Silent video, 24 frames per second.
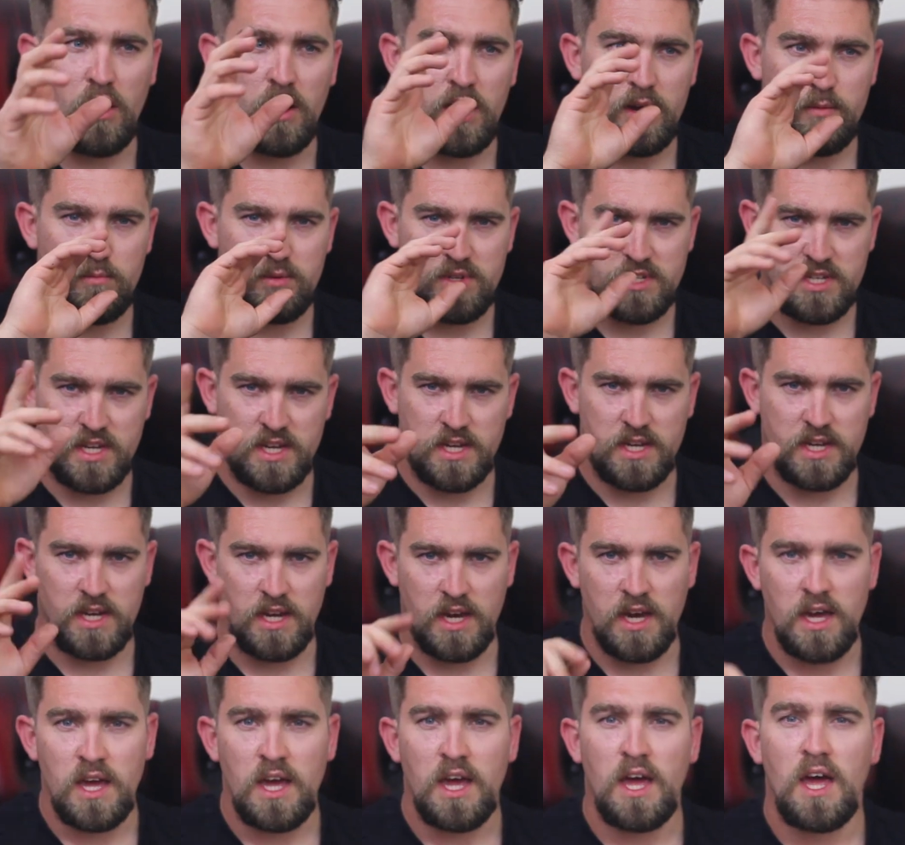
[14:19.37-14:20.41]
In
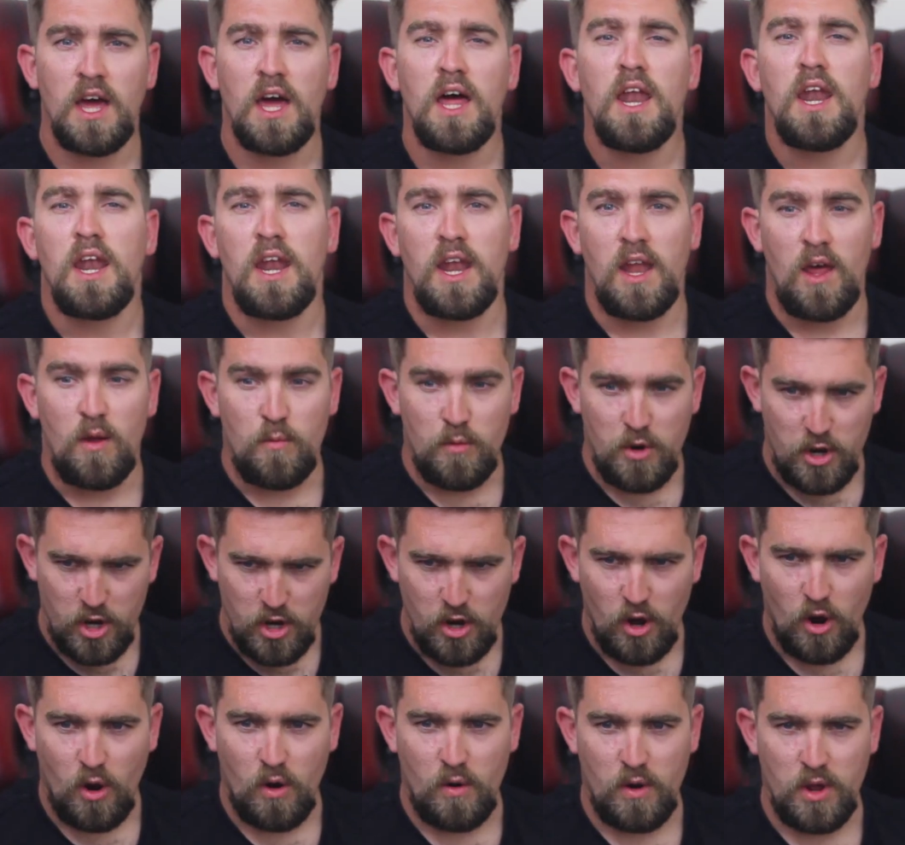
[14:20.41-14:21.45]
particular, lemon and
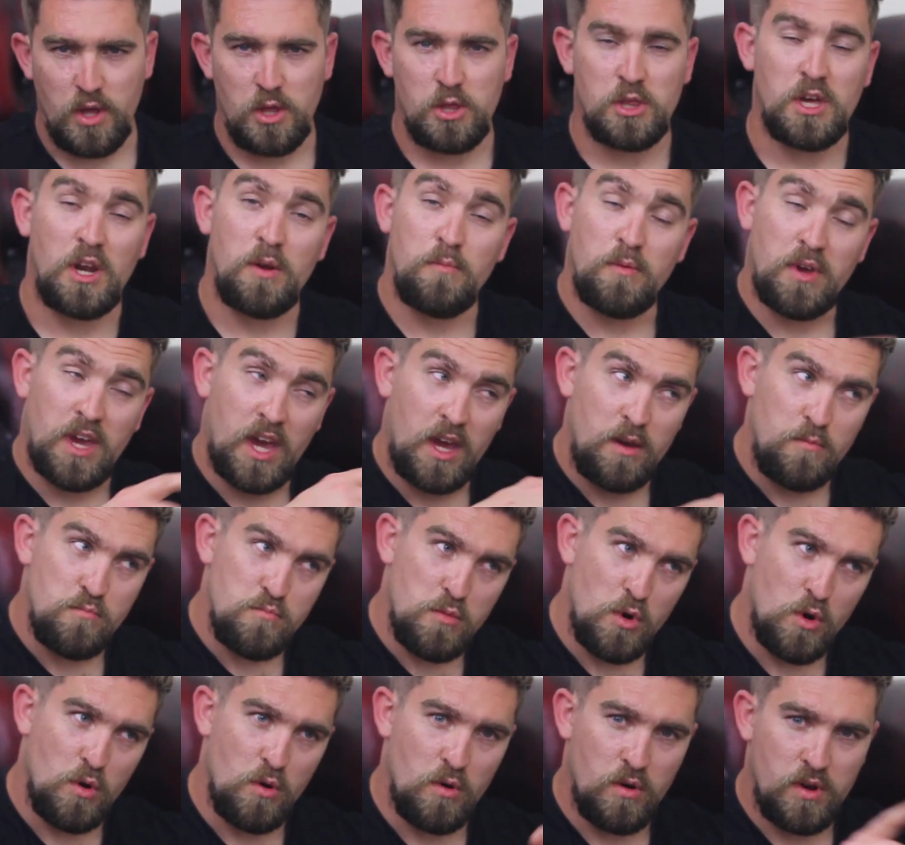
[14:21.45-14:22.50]
orange. And it became
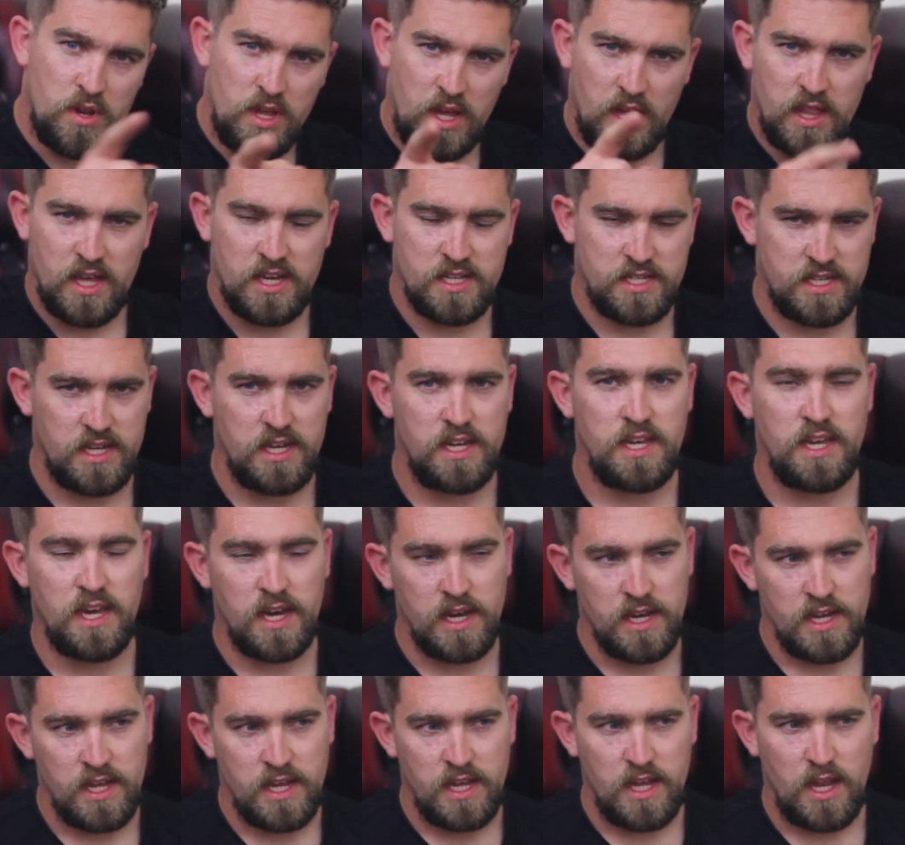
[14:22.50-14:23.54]
more. Yeah, that's it. Yeah.
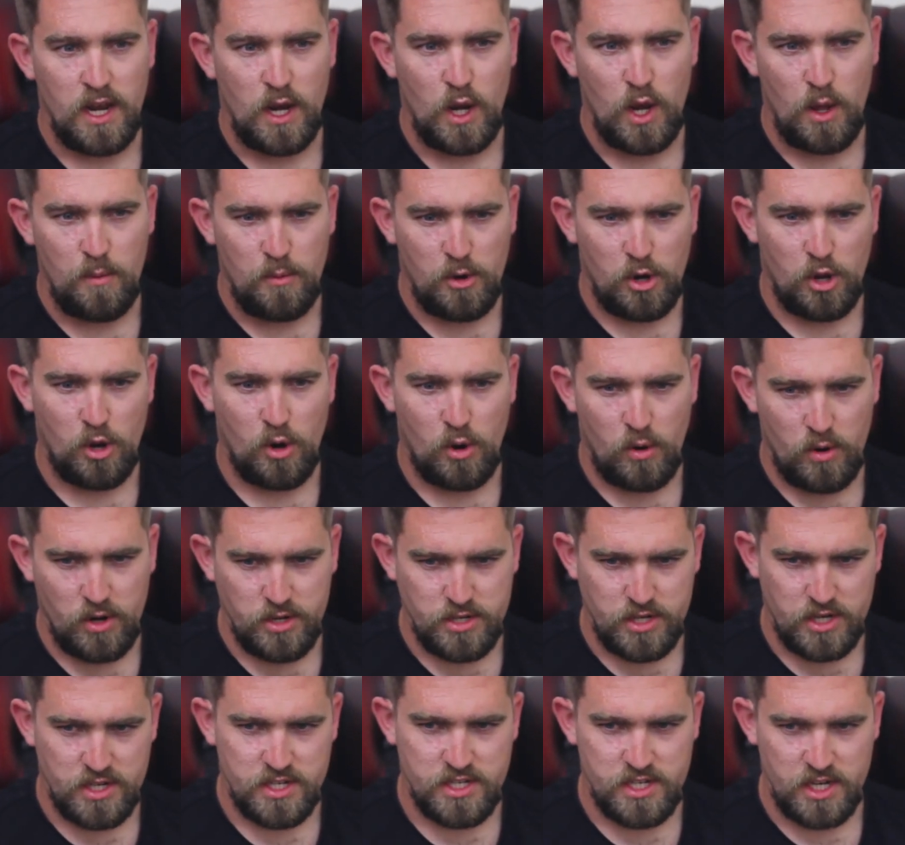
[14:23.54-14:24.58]
Lemon and
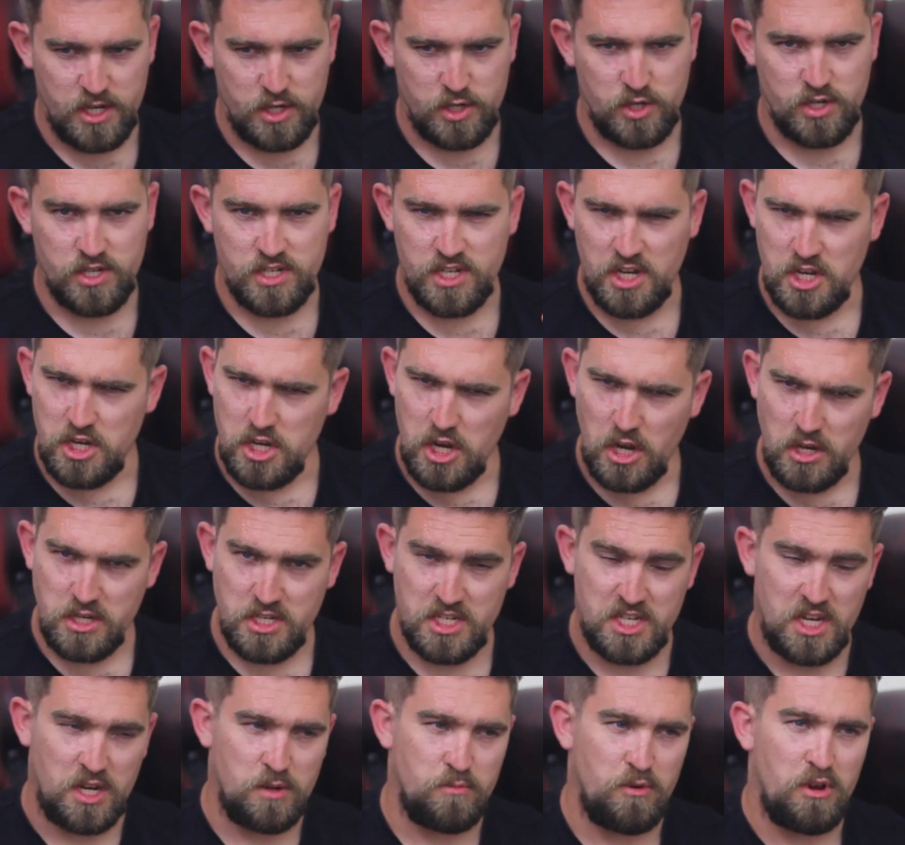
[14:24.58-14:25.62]
orange, citrus. No
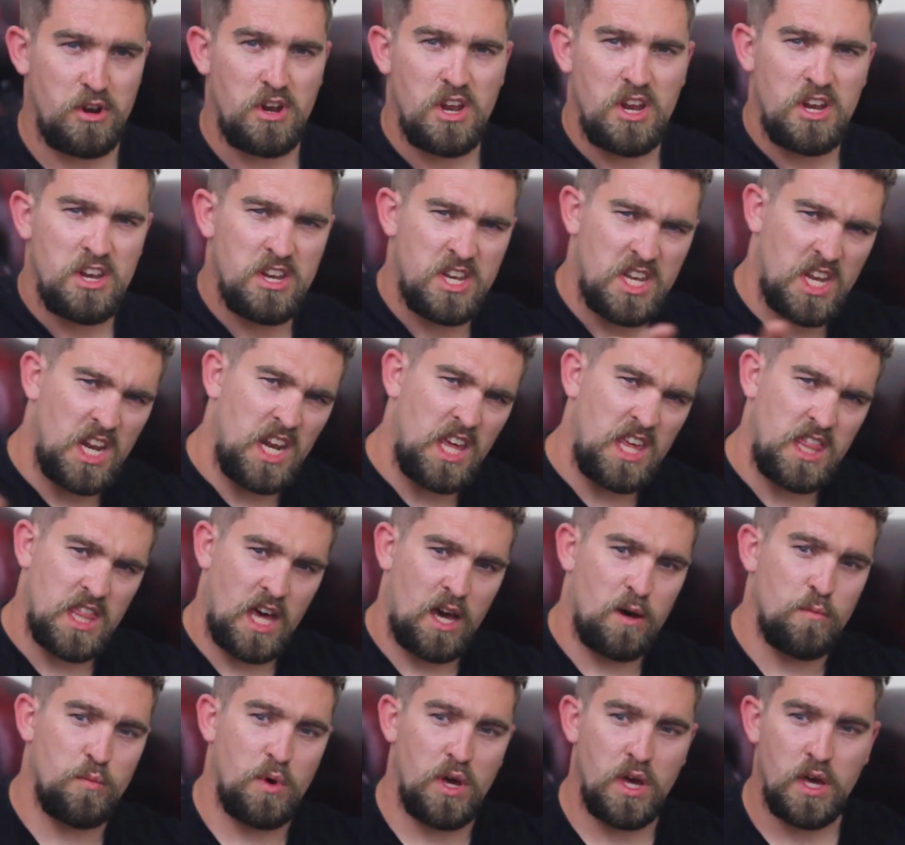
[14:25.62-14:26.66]
cinnamon. Delete
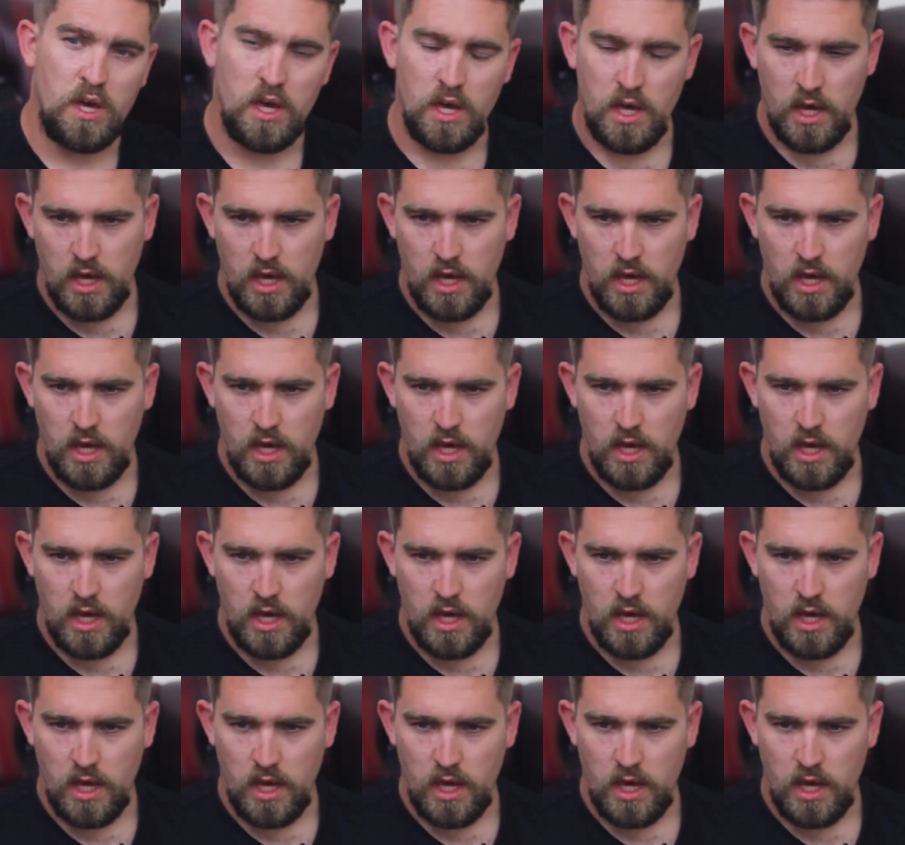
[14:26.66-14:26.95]
that bit.